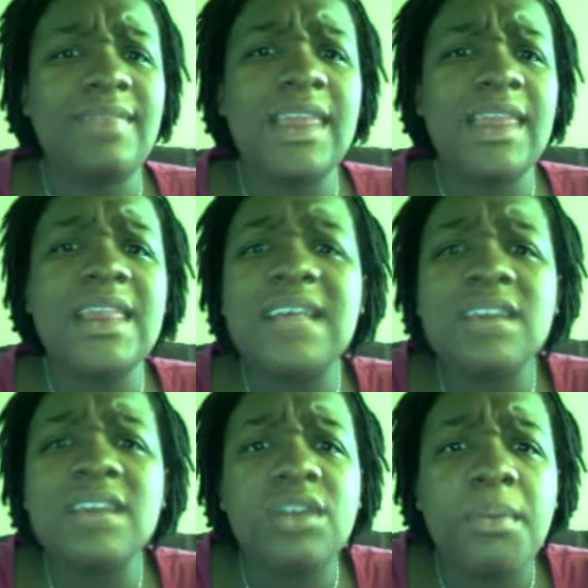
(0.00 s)
That's the
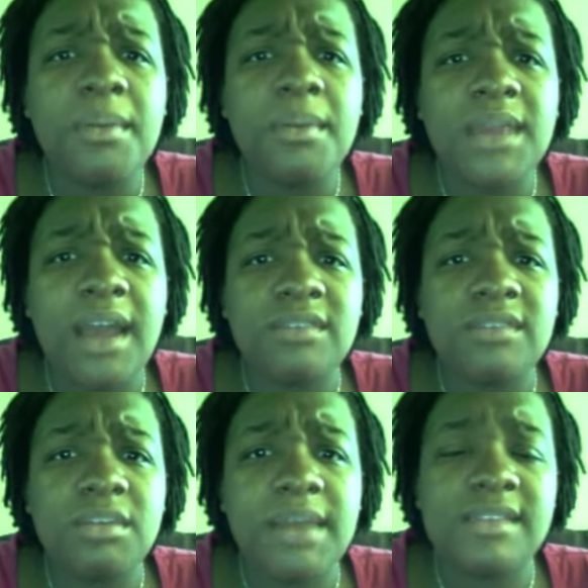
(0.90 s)
only appointment they have till
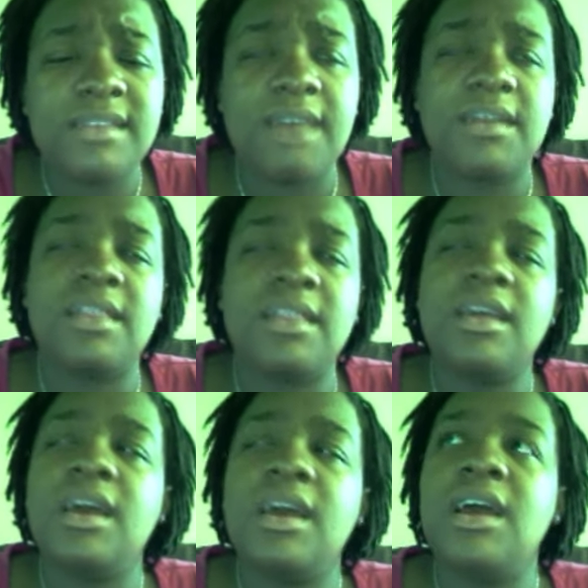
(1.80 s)
May 7th.
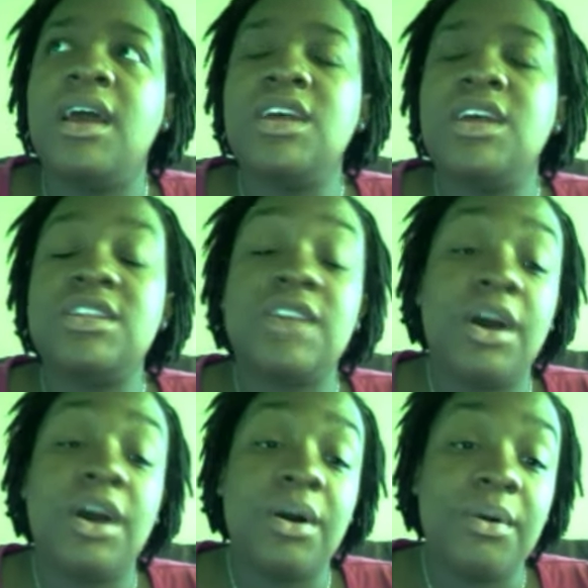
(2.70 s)

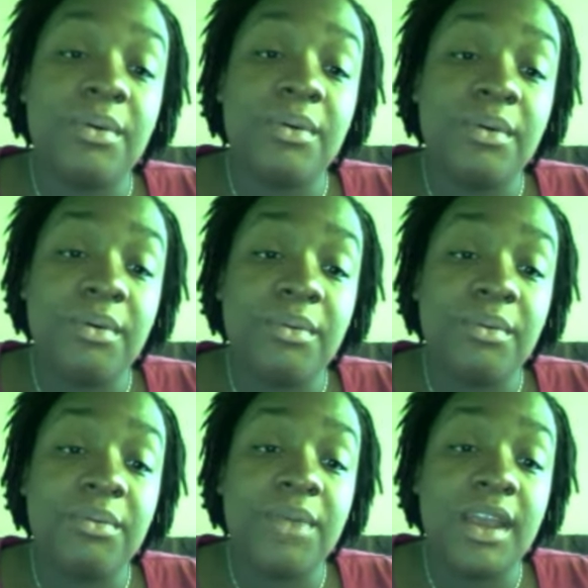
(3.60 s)
So
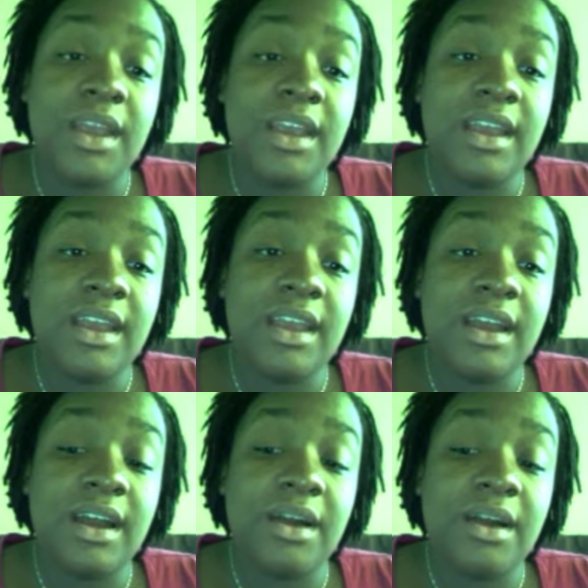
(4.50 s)
we
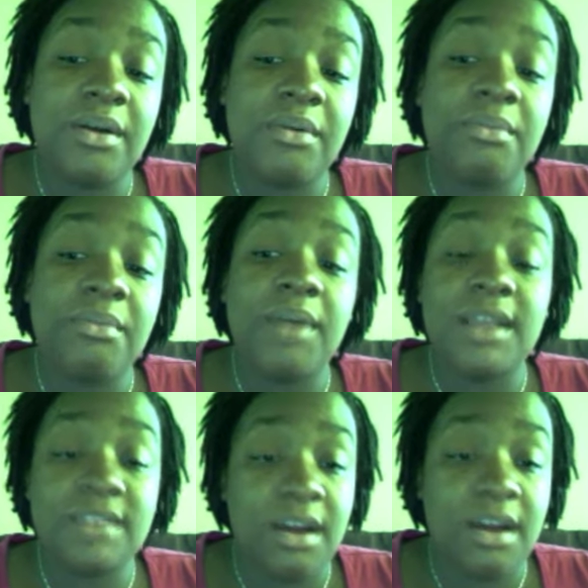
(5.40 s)
went
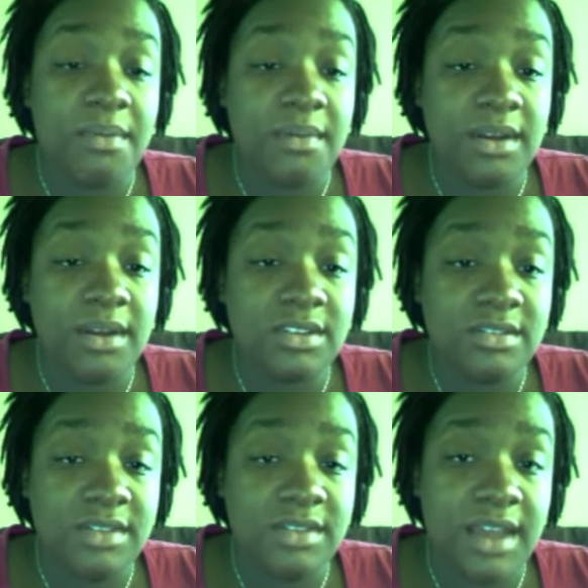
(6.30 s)
to our appointment on
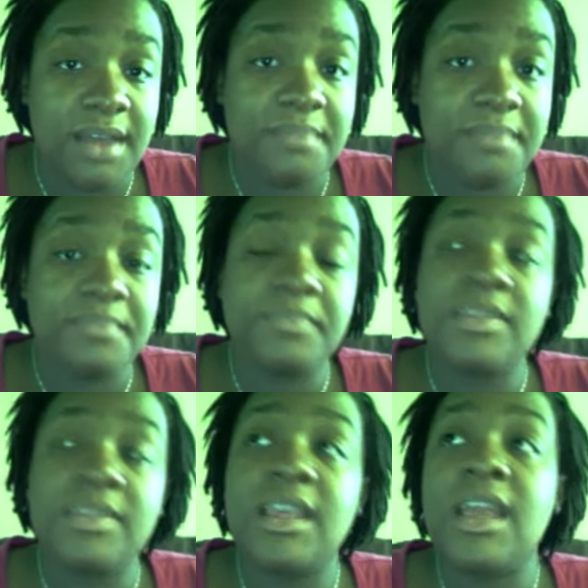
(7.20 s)
Tuesday.
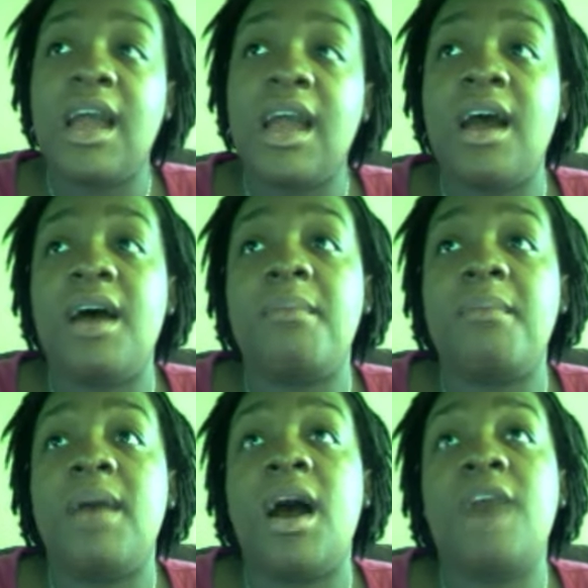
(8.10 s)

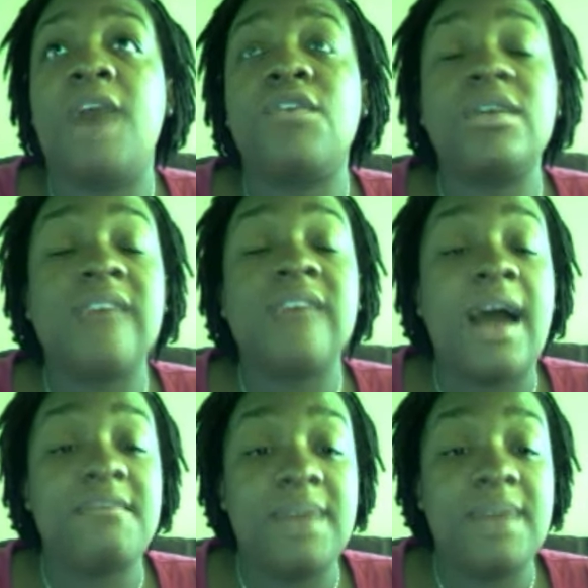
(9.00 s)
Of course,
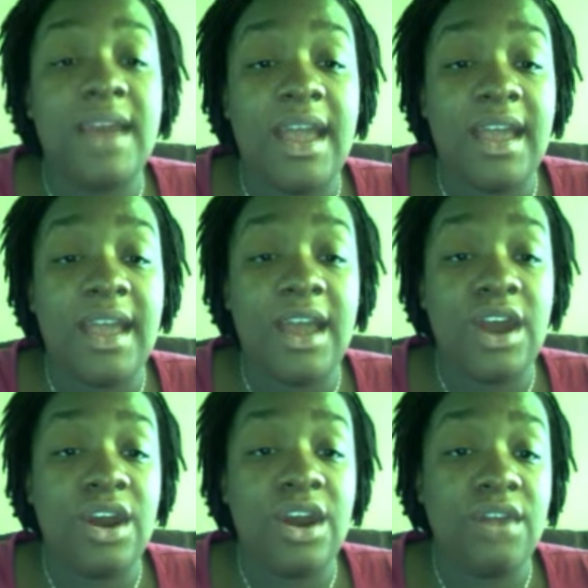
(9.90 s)
I've been a
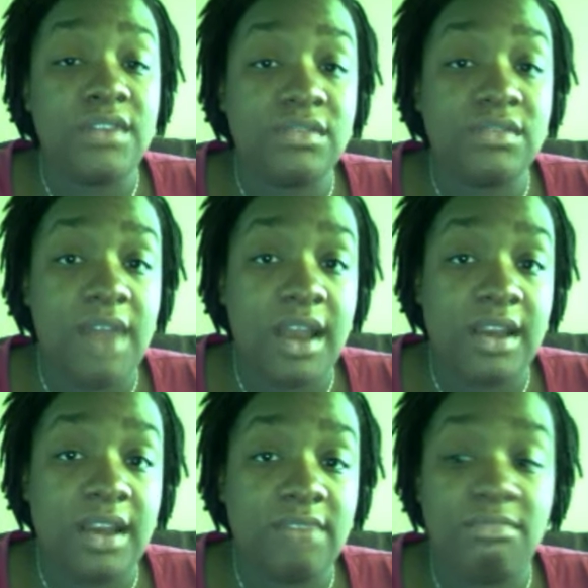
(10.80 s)
nervous wreck
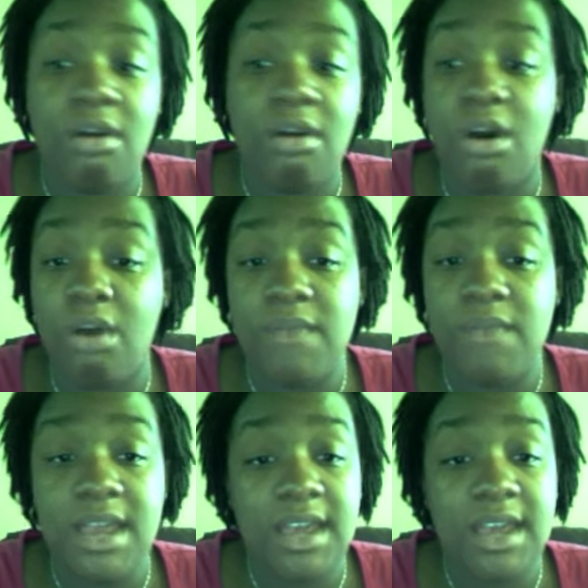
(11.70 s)
all week.